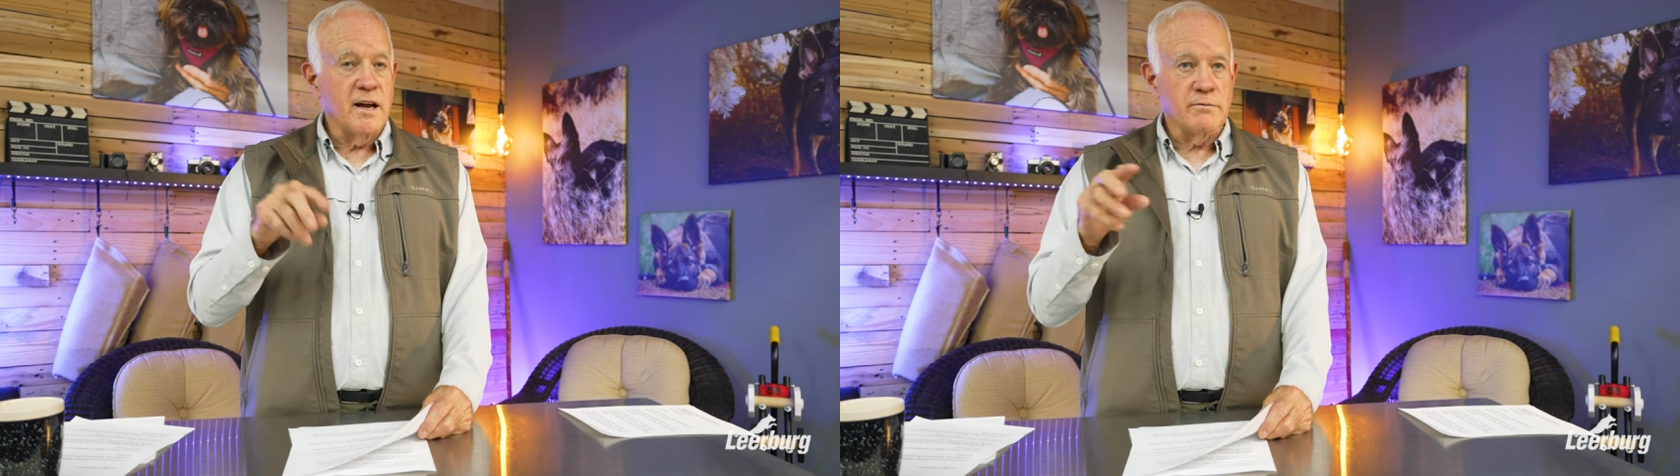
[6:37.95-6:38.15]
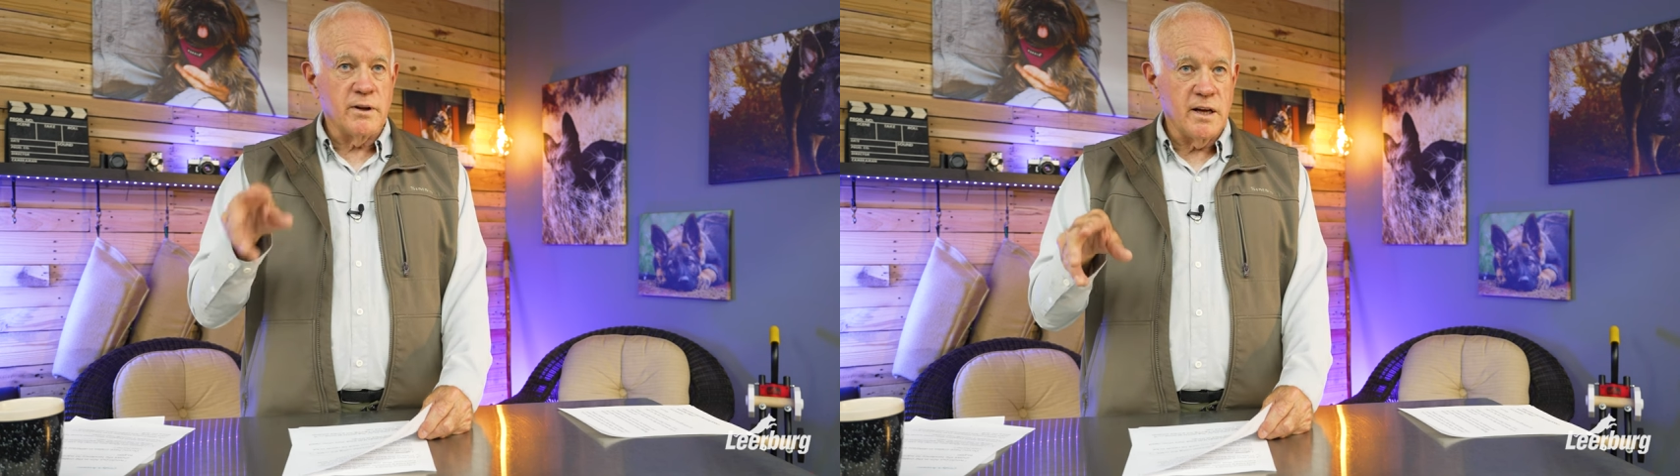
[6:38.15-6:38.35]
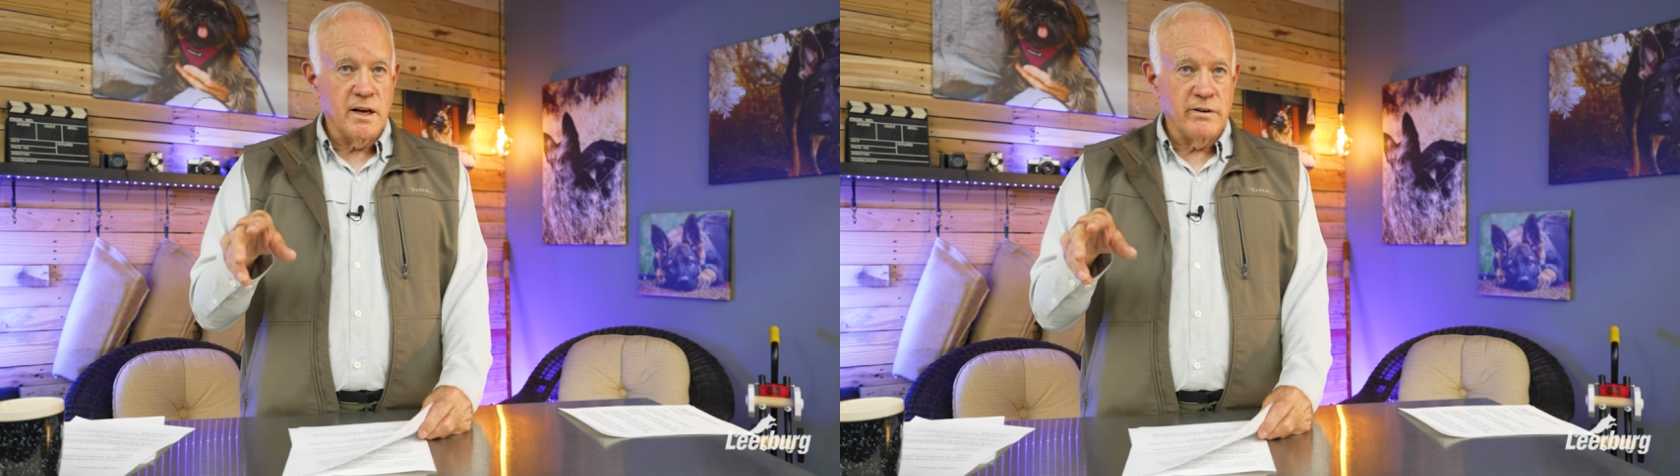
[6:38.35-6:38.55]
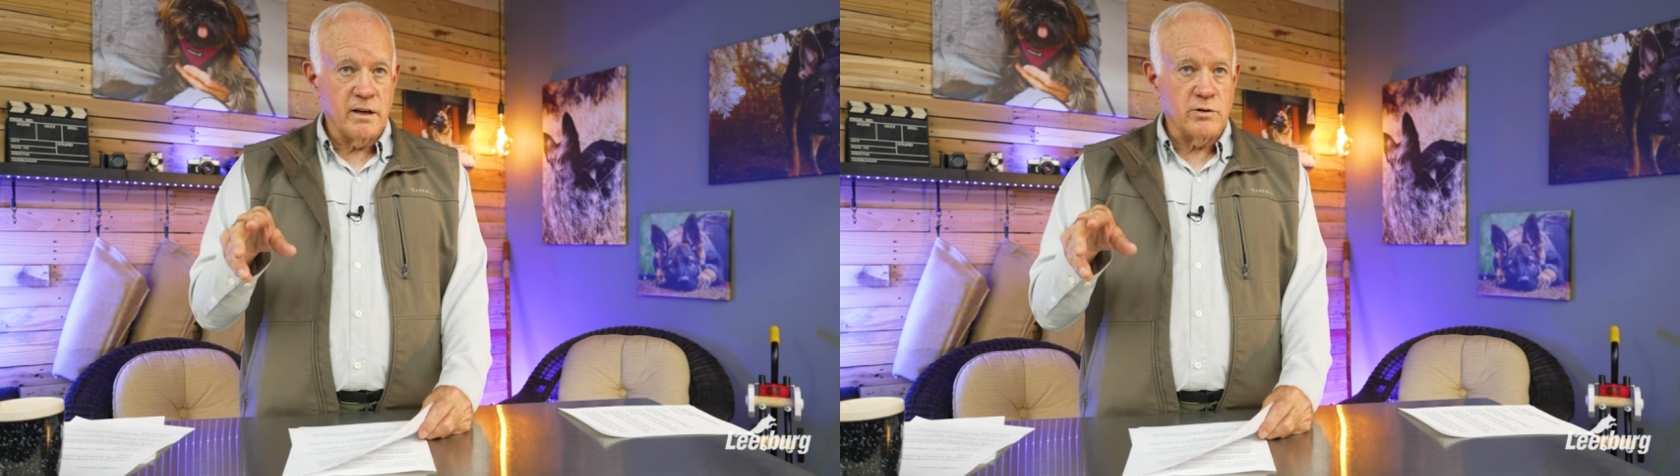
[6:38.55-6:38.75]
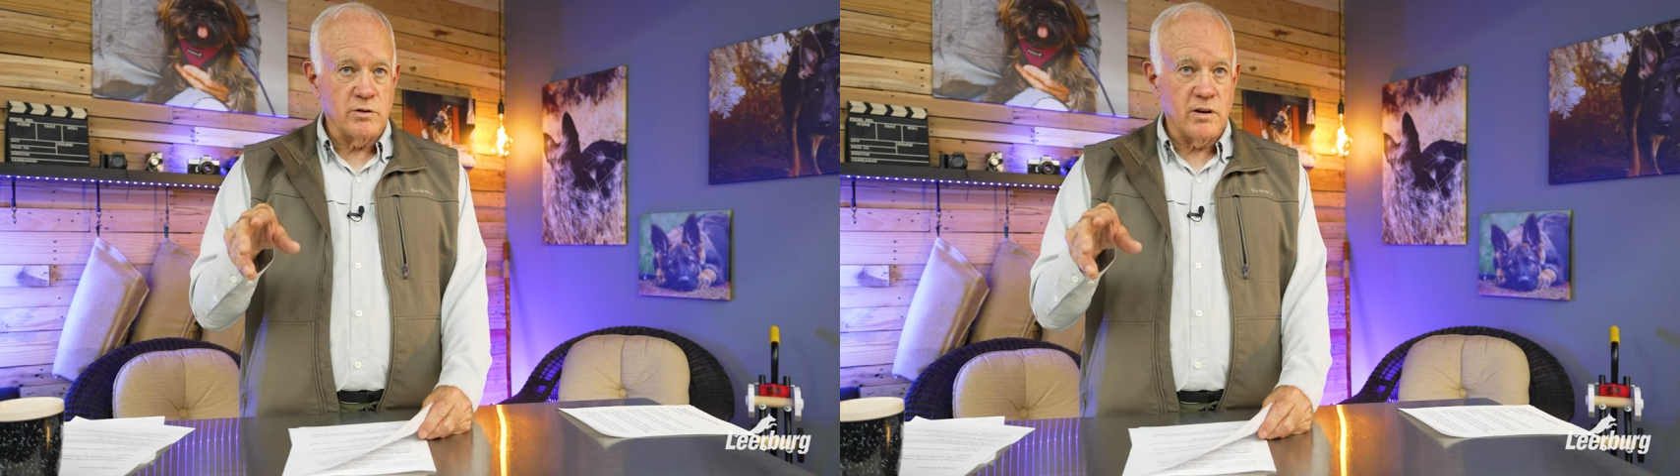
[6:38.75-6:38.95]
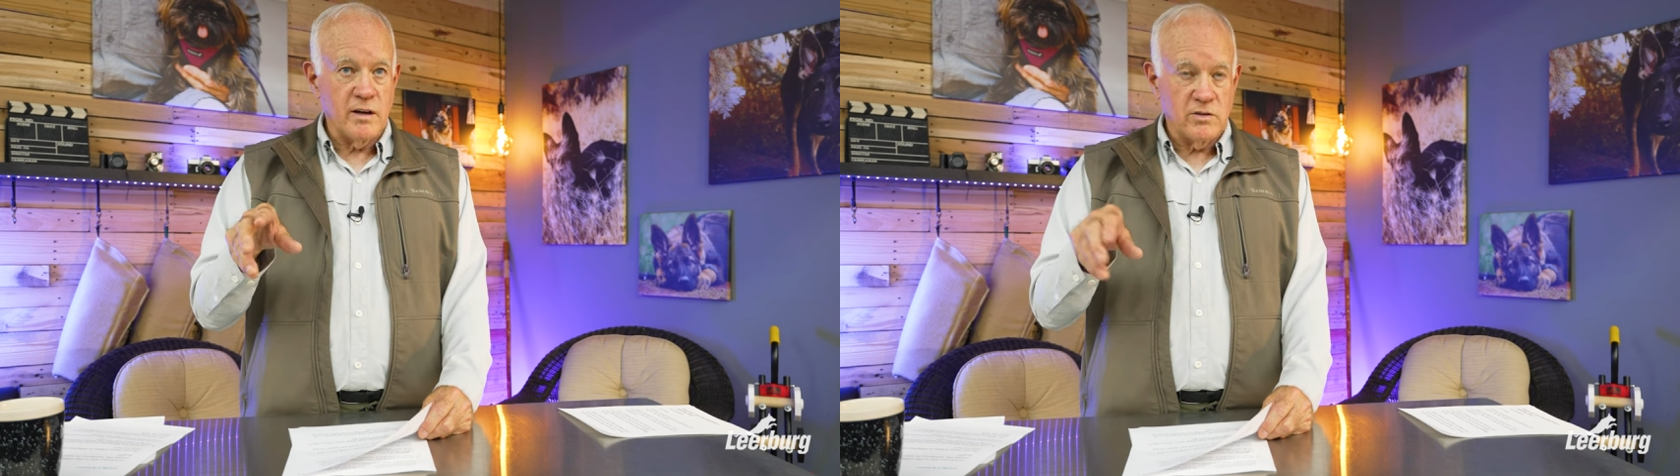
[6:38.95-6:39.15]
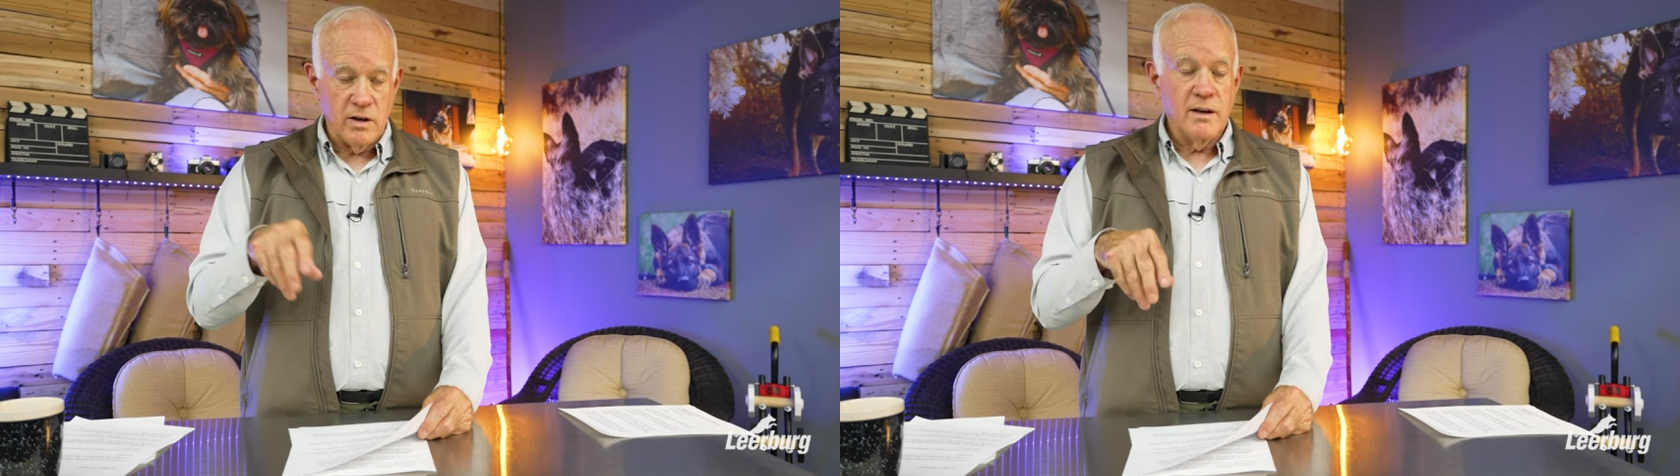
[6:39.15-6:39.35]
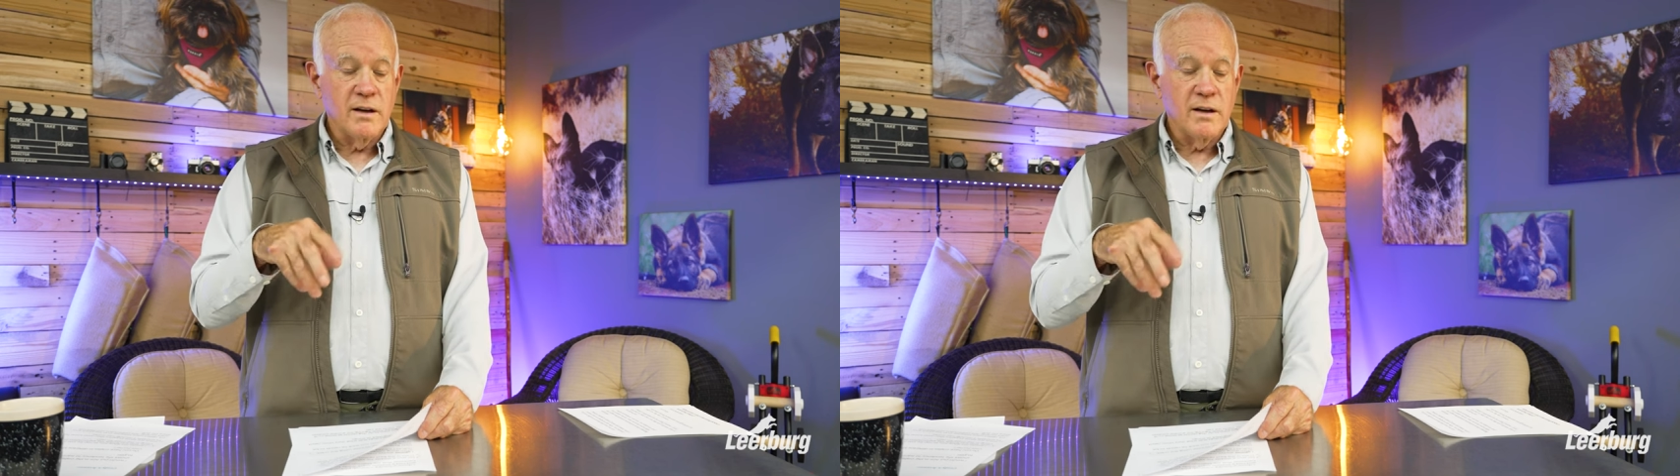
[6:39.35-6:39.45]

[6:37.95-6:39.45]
after they have exercise.